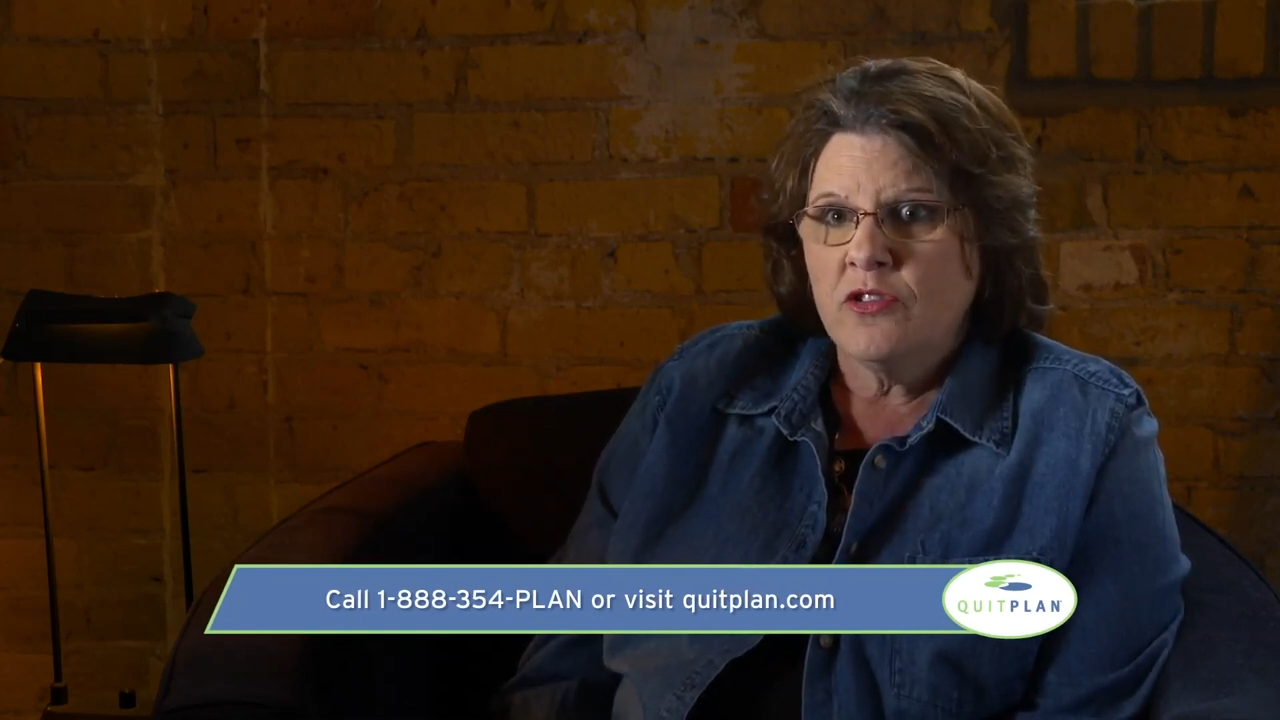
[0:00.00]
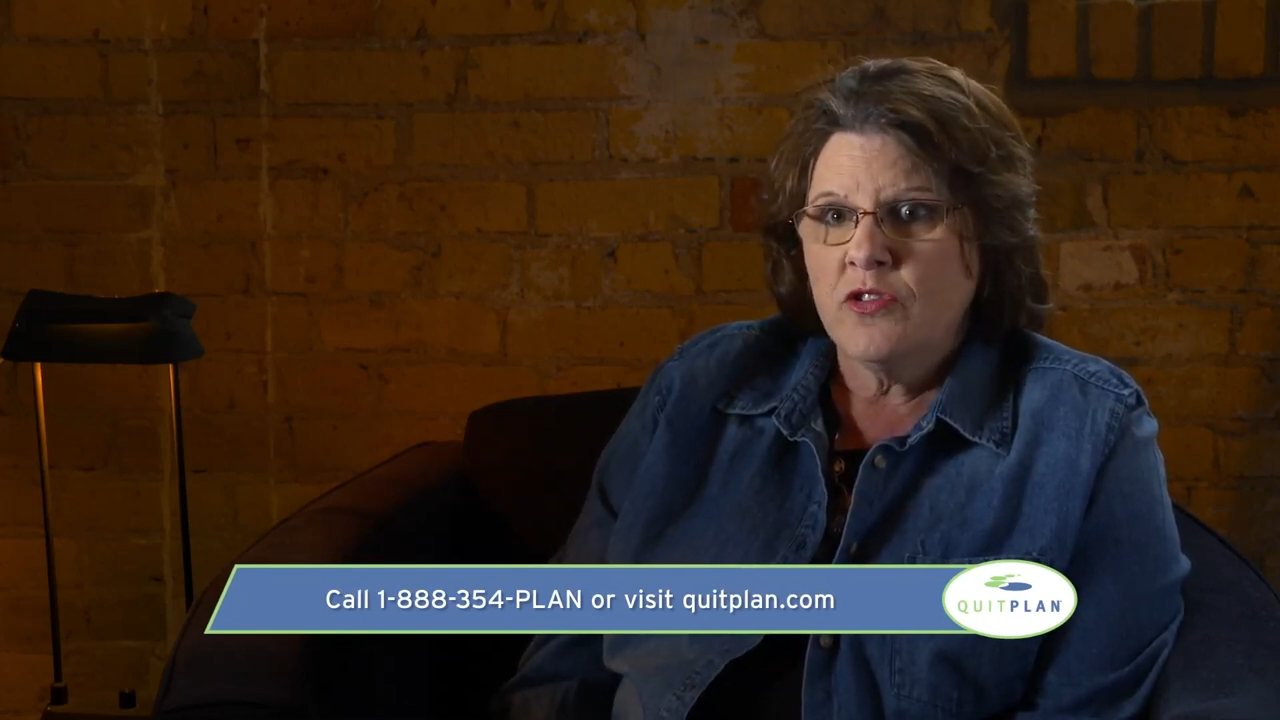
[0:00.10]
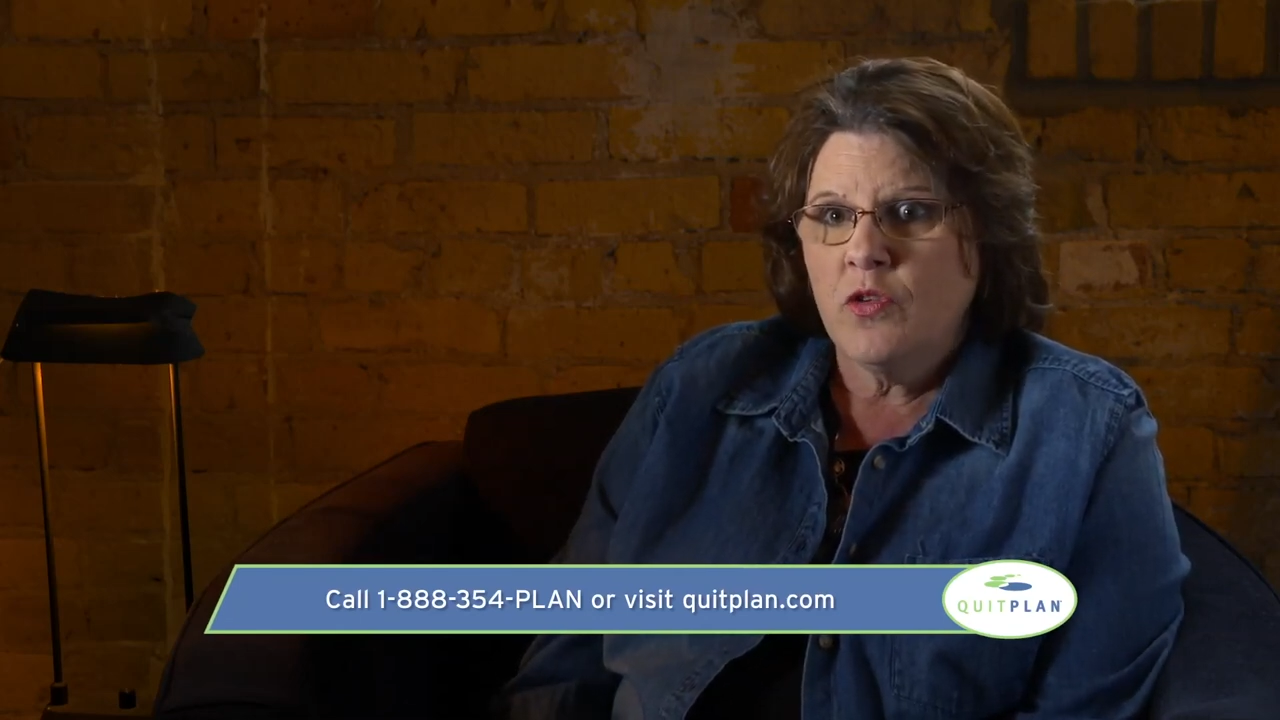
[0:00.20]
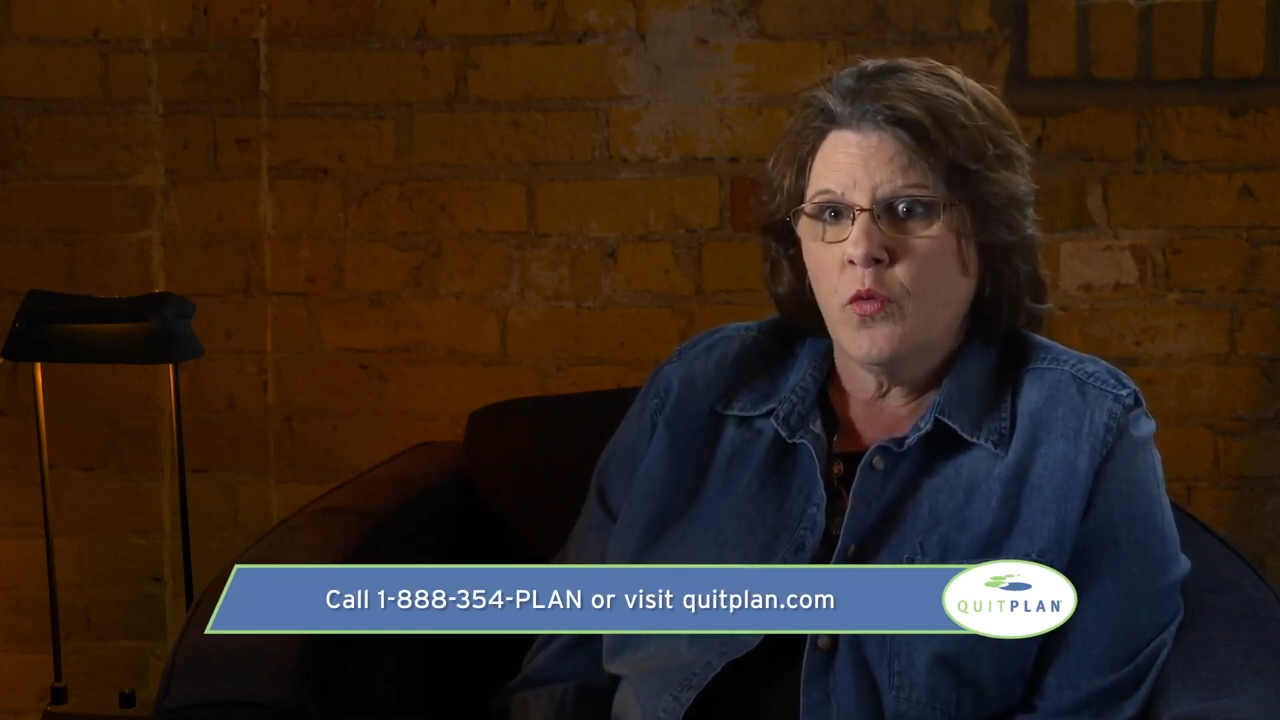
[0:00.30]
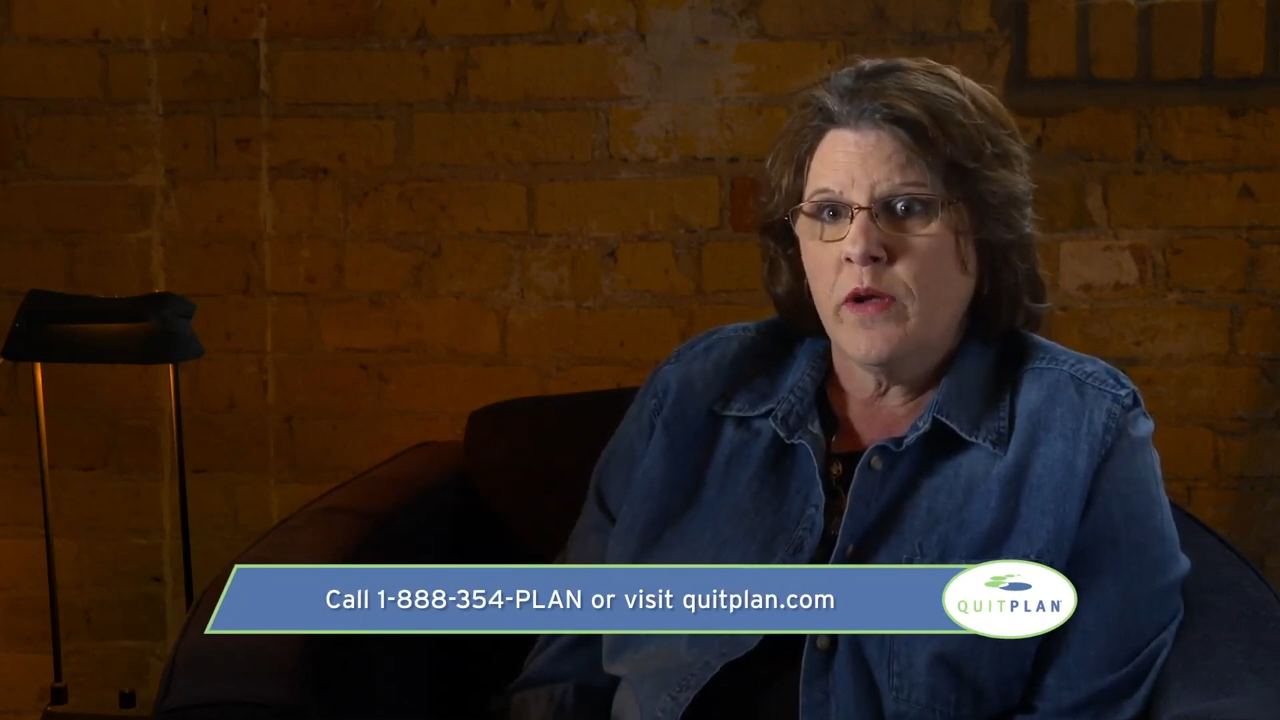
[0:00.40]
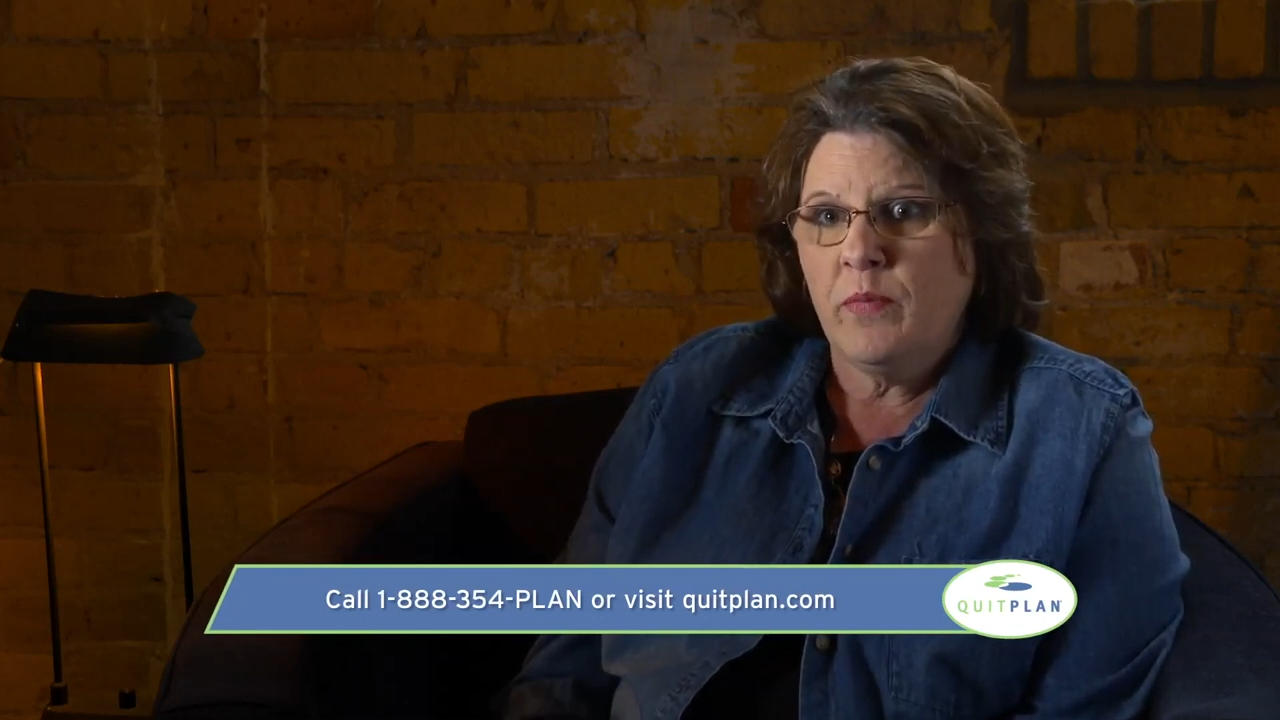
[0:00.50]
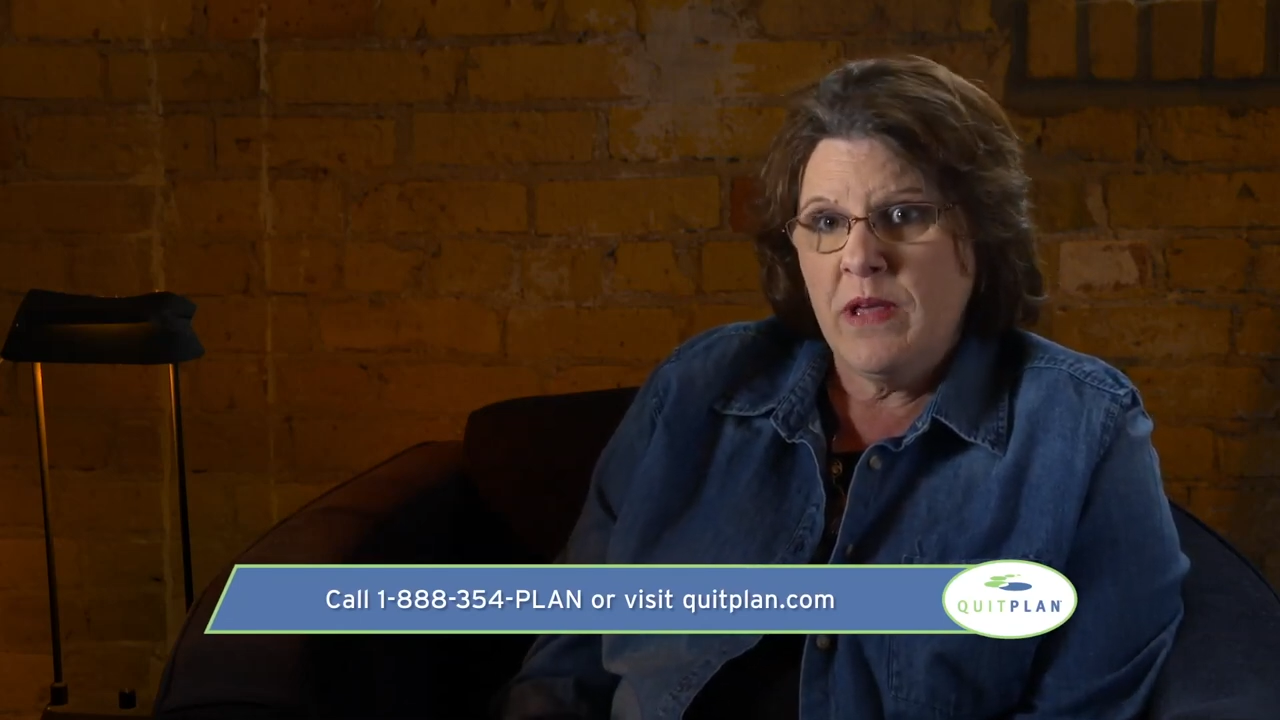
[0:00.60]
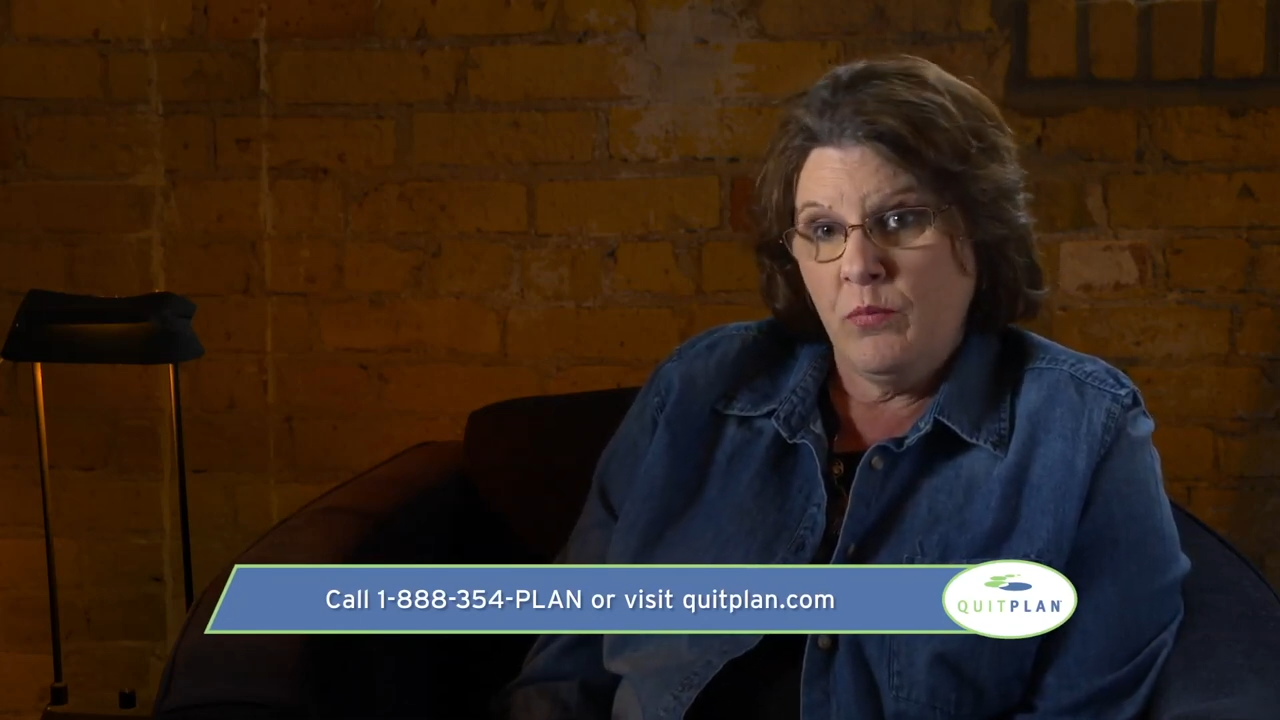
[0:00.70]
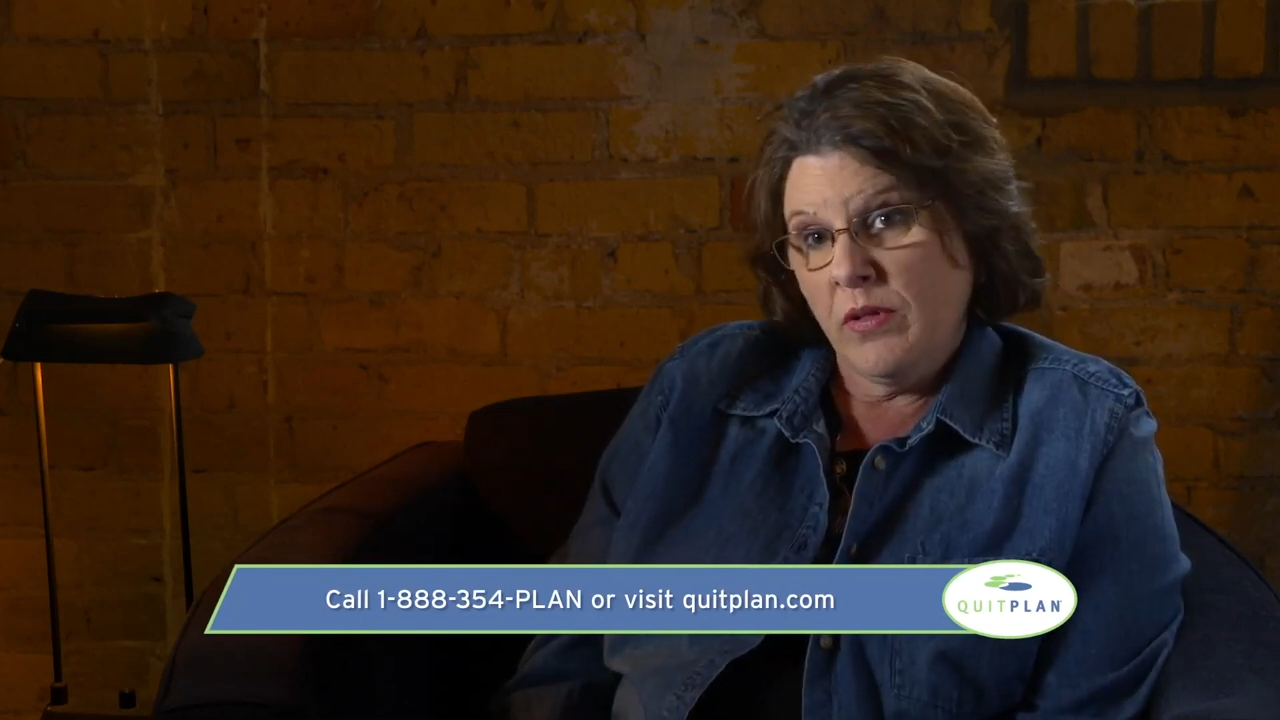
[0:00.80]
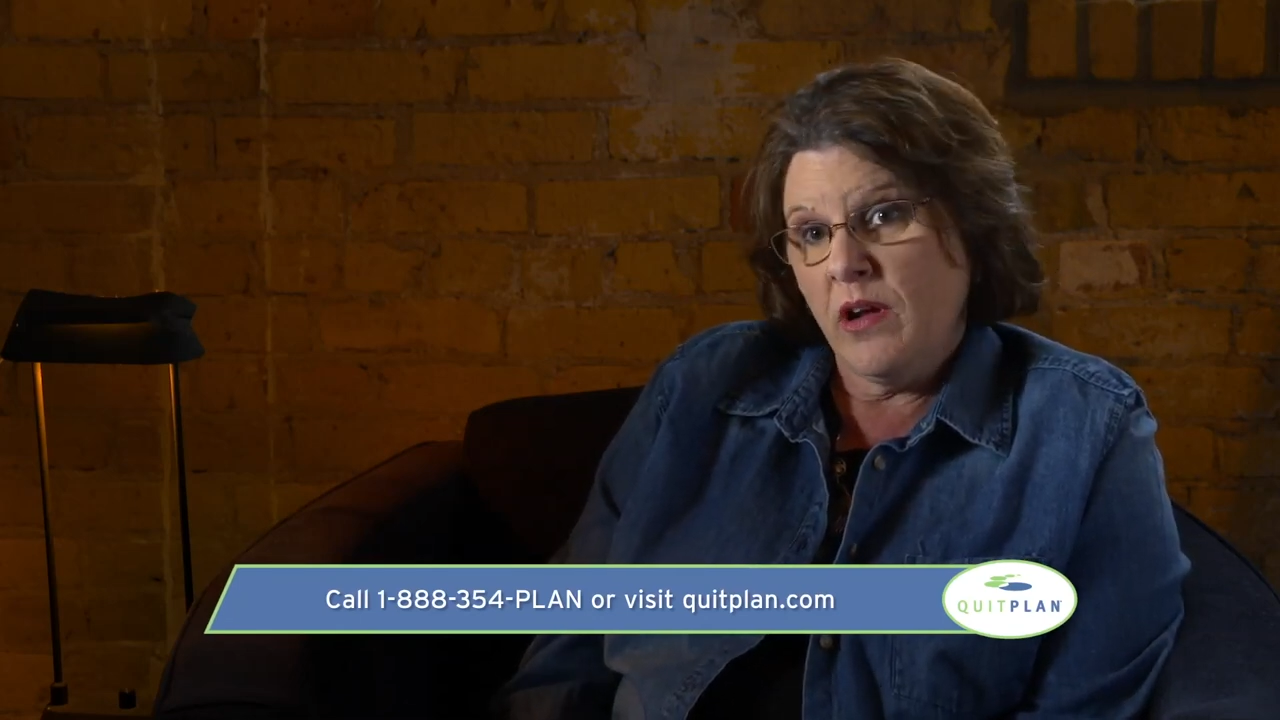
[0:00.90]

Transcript: to what people